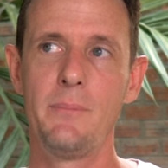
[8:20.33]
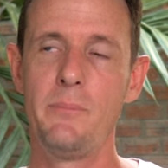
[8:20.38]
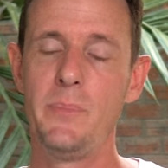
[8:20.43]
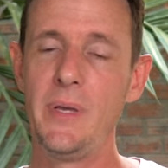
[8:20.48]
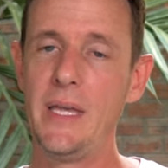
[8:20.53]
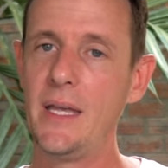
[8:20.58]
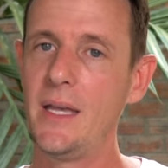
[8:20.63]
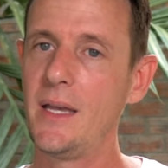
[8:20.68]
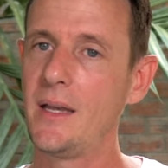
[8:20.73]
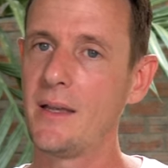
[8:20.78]

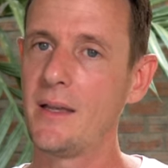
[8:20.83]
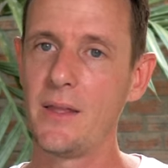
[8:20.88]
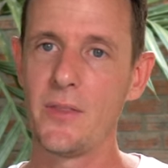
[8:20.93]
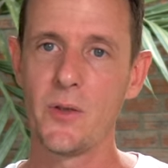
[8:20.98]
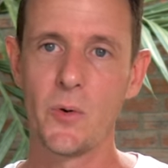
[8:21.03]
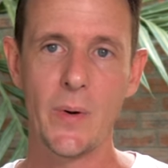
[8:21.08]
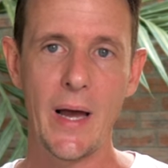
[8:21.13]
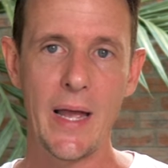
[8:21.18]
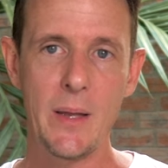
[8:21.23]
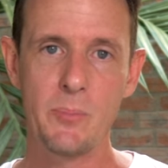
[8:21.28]
being in
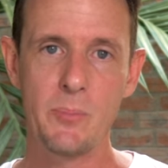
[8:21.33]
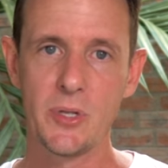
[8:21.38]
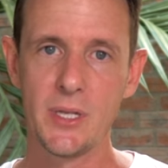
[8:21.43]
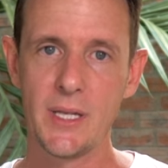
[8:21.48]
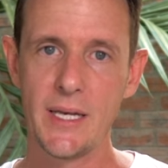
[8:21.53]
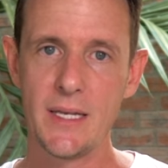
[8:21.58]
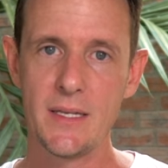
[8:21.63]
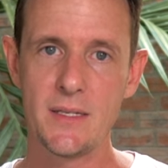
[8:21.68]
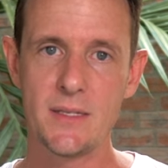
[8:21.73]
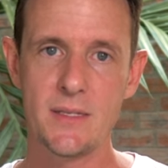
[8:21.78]
the right
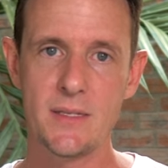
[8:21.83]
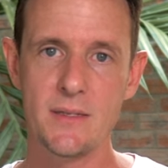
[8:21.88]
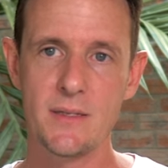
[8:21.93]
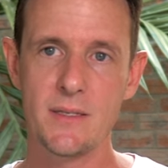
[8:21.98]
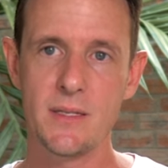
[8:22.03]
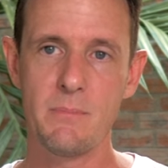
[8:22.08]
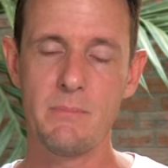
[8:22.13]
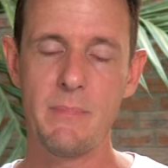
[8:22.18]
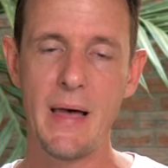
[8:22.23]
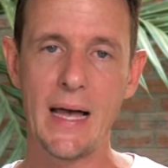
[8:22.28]
place
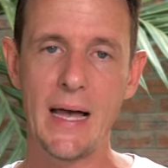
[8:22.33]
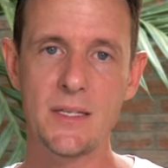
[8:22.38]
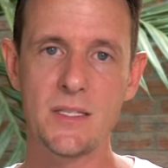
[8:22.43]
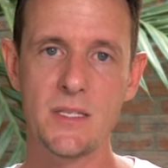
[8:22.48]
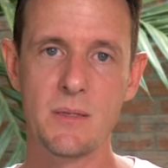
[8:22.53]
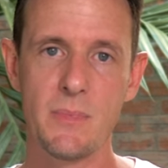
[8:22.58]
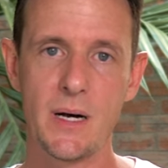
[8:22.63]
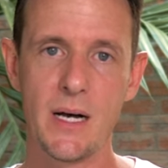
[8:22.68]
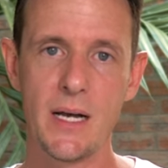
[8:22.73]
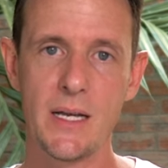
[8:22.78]
to
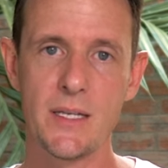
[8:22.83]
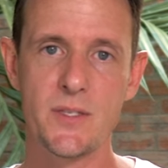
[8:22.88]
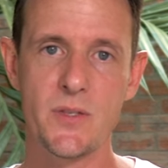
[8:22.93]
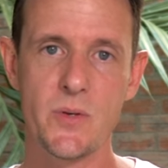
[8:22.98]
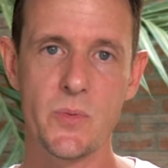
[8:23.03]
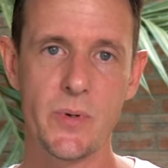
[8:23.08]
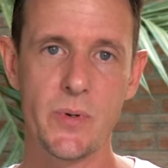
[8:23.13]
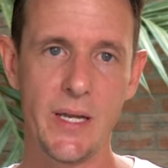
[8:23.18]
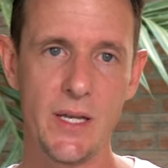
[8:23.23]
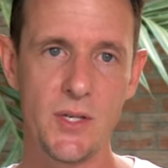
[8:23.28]
maximize
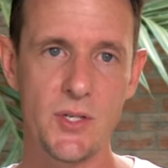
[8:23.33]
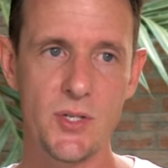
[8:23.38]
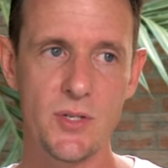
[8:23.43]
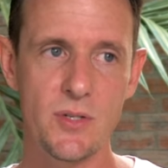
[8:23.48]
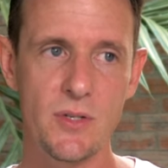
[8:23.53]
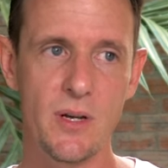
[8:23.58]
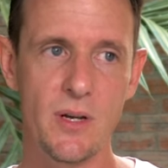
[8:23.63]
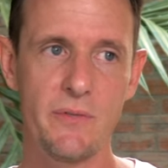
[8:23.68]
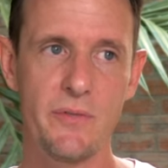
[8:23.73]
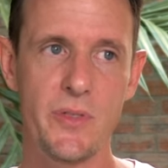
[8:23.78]
the
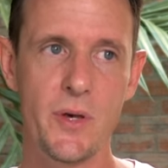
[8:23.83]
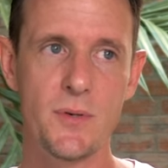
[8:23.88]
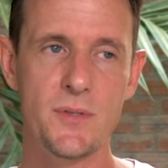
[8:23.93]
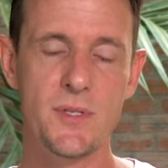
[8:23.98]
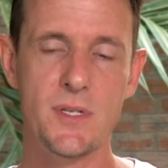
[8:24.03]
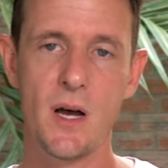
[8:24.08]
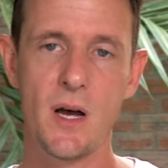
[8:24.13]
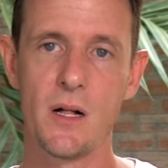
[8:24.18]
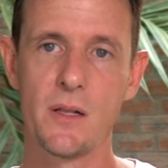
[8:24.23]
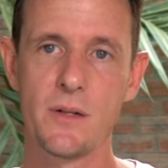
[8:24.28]
reach of those
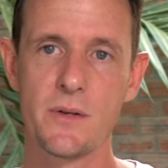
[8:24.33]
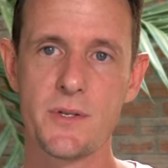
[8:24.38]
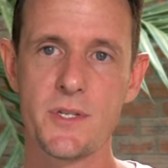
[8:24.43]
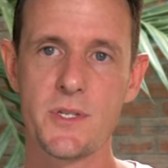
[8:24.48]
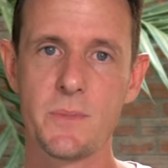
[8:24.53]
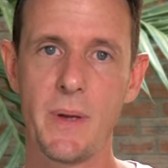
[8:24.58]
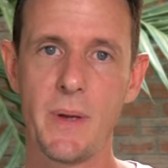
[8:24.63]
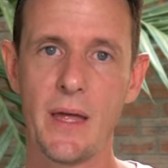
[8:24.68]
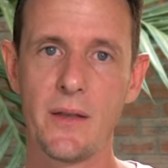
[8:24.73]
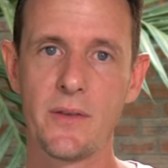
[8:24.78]
dollars
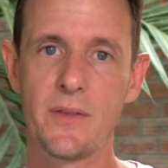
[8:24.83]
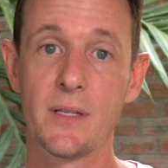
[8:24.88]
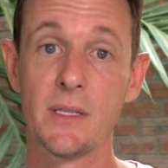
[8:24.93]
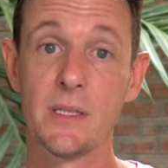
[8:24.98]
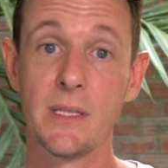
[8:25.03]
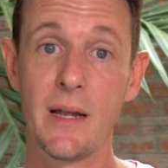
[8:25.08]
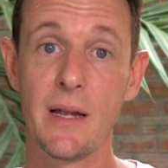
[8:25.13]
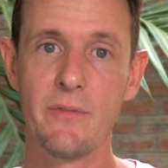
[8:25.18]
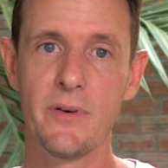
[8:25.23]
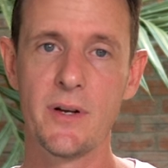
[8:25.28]
spent, the
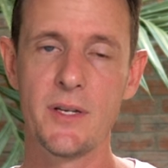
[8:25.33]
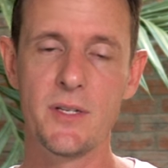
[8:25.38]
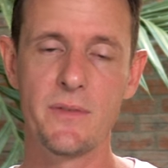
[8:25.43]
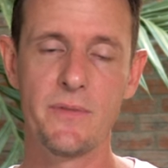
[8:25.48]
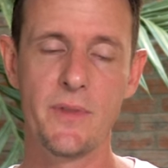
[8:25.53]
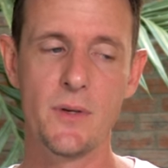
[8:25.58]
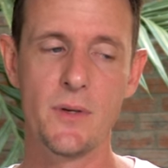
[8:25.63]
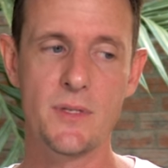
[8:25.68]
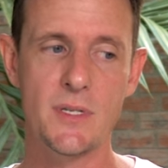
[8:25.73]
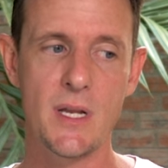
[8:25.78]
leverage of
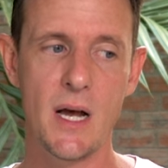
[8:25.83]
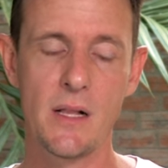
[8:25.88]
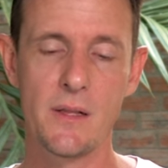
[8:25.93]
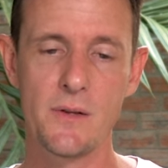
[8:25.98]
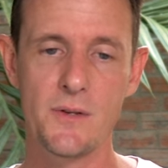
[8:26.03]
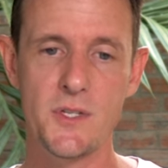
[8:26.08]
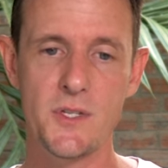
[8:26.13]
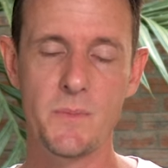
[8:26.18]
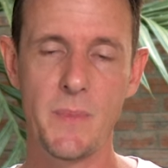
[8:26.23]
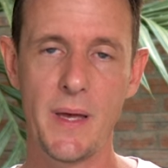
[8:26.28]
those
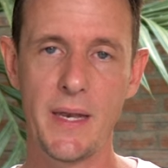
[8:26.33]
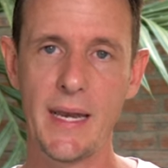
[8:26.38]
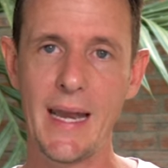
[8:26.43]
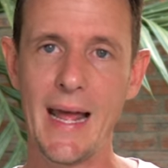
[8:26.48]
dollars spent.